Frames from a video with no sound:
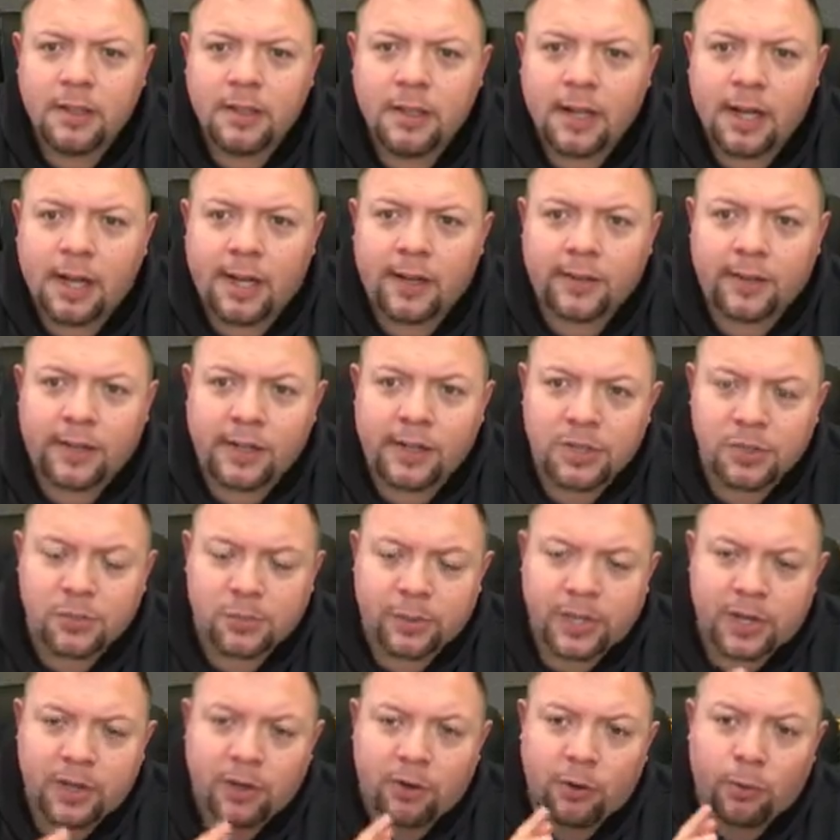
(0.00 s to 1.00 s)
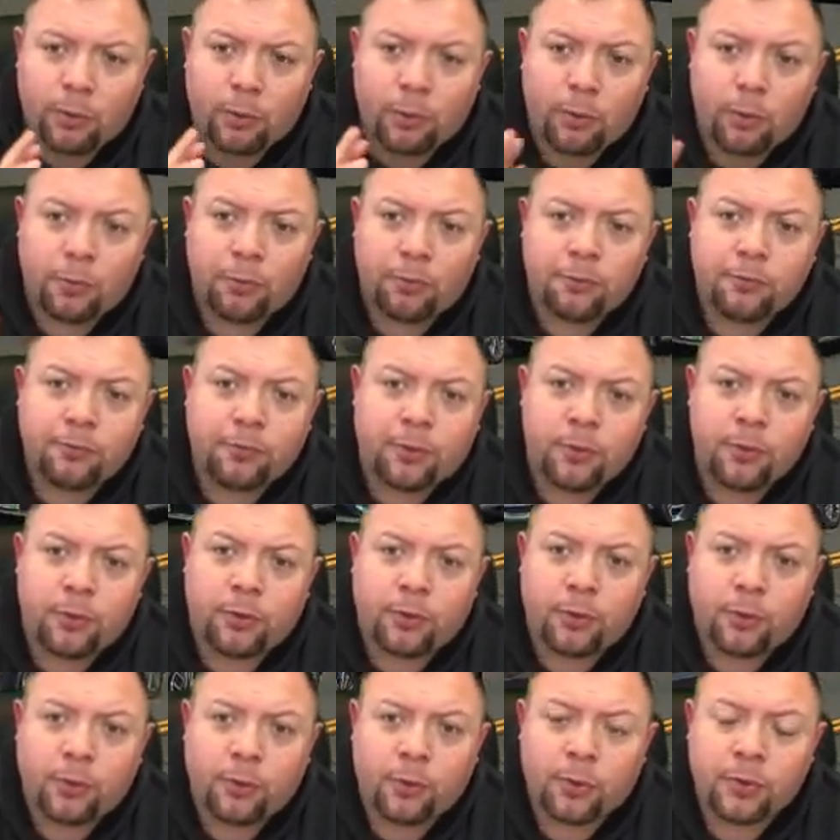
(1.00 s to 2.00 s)
And then as we go
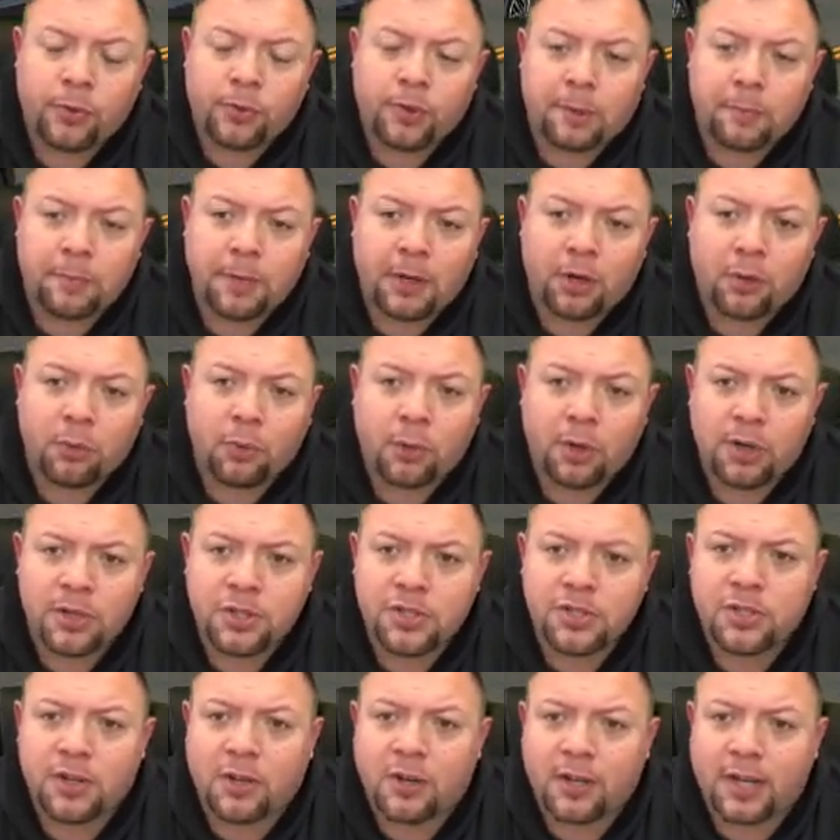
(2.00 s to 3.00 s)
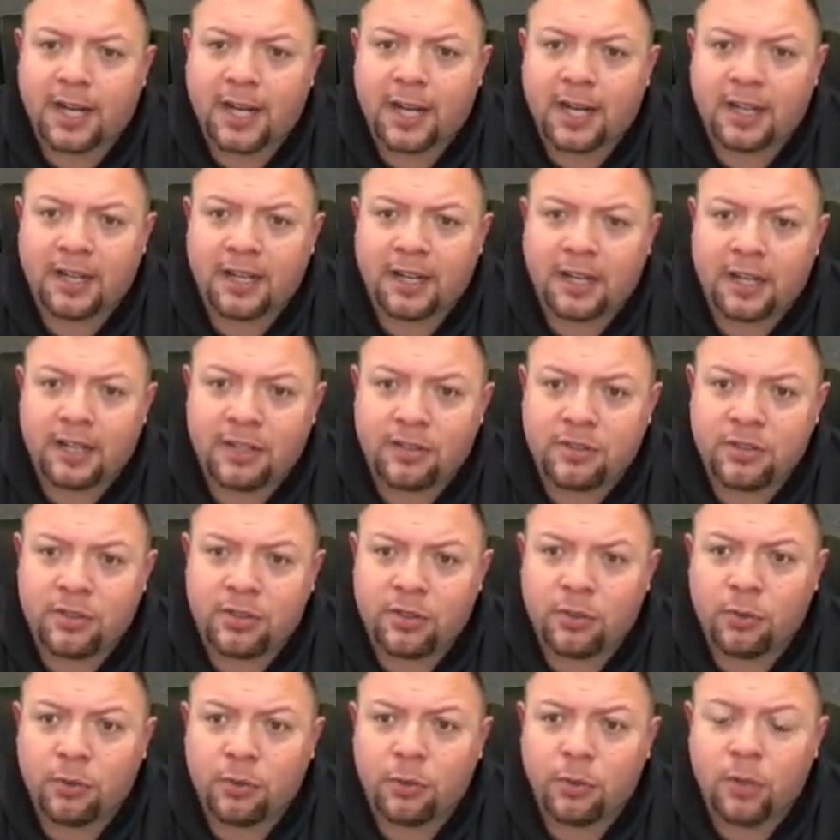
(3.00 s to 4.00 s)
further north up here, we're going to start getting
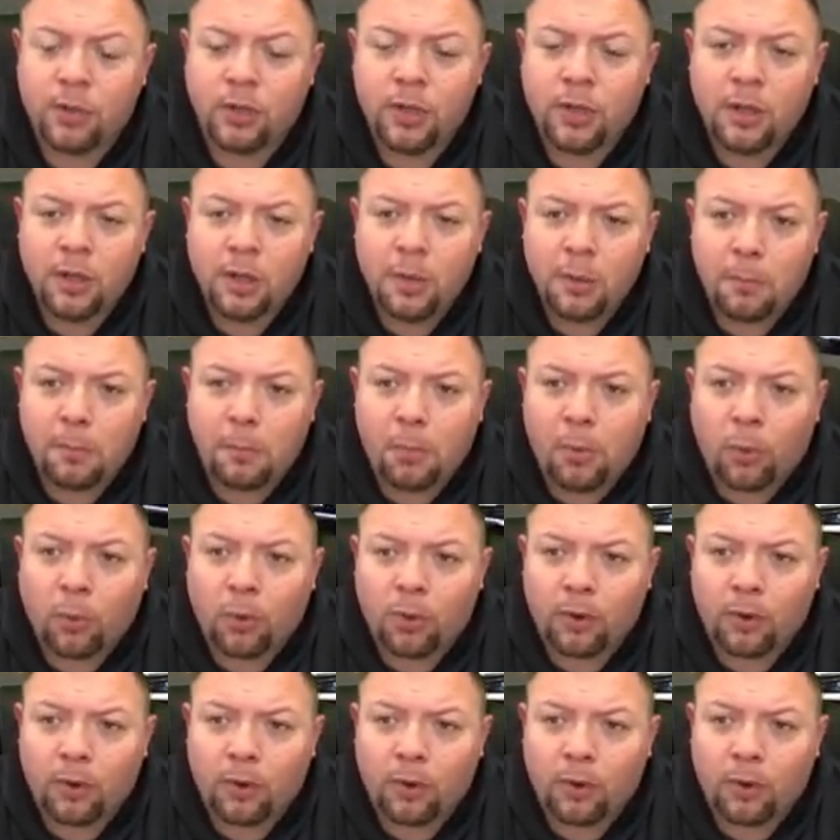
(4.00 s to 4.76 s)
into more